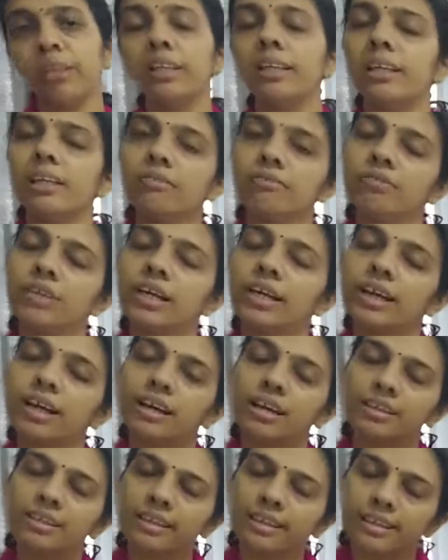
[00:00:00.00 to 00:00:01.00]
If there
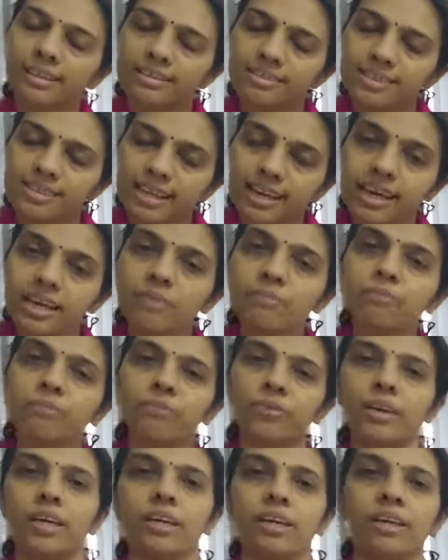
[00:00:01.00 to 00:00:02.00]
are
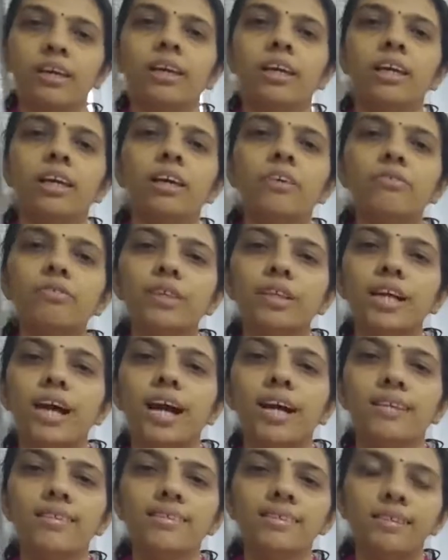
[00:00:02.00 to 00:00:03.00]
same way, if it
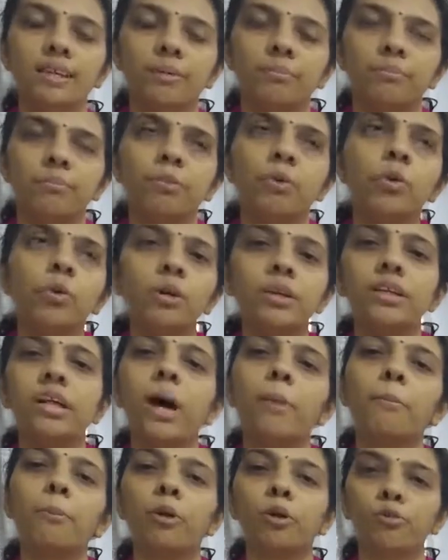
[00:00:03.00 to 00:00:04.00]
has more
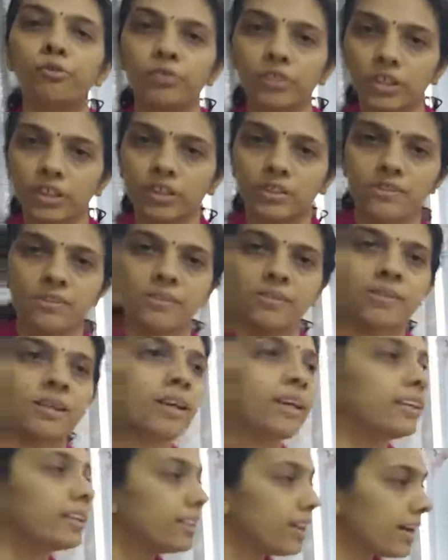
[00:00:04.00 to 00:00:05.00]
number of turns,
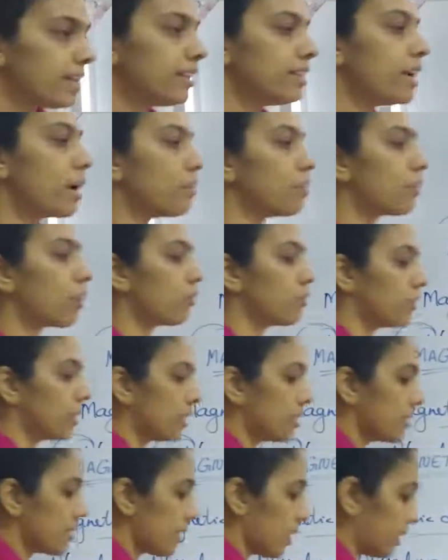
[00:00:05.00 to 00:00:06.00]
n number of
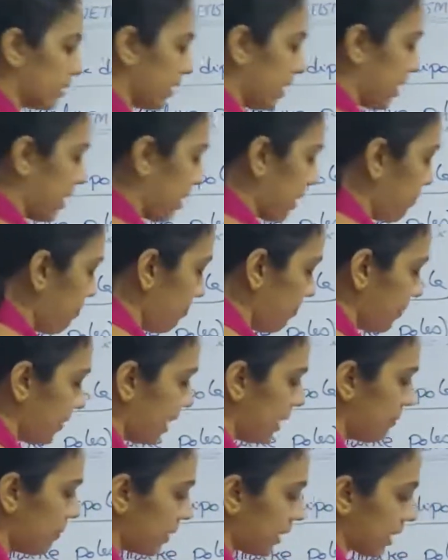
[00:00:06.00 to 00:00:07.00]
turns are there,
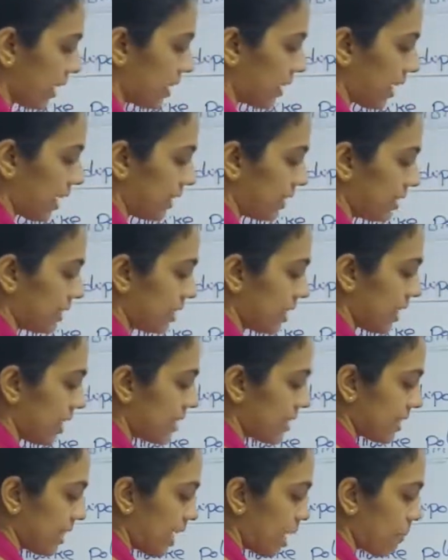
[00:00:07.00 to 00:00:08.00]
then we can write it
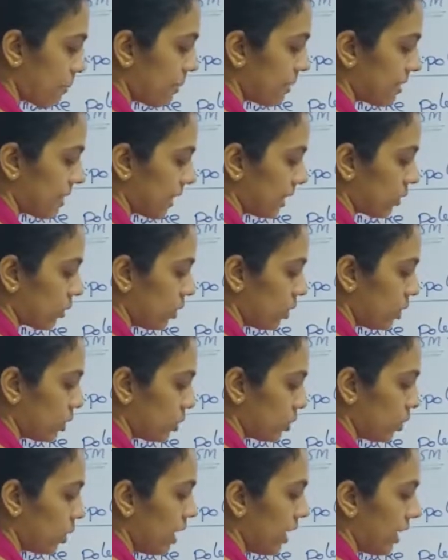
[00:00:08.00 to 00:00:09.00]
as M is equal
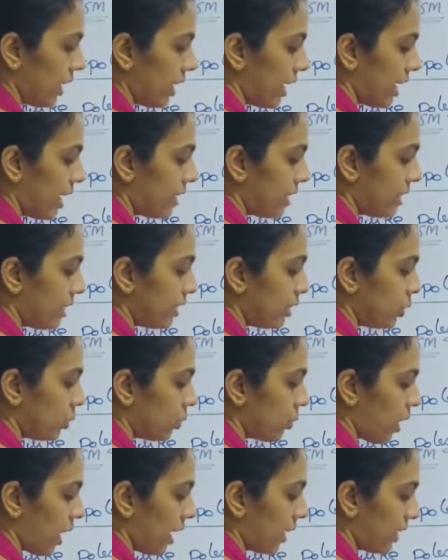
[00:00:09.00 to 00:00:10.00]
to n
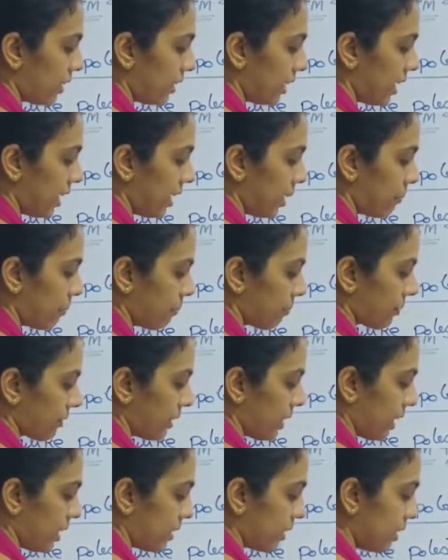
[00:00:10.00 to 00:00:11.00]
into IA,
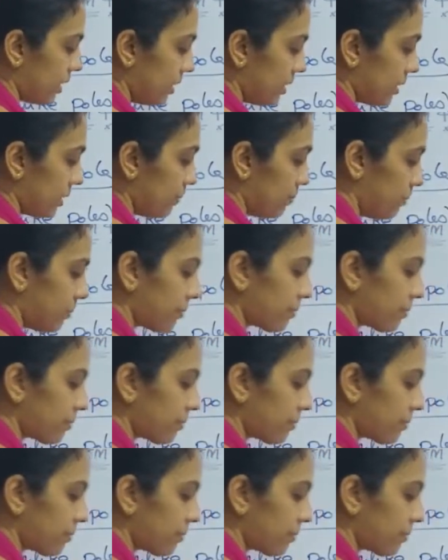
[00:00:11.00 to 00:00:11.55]
that is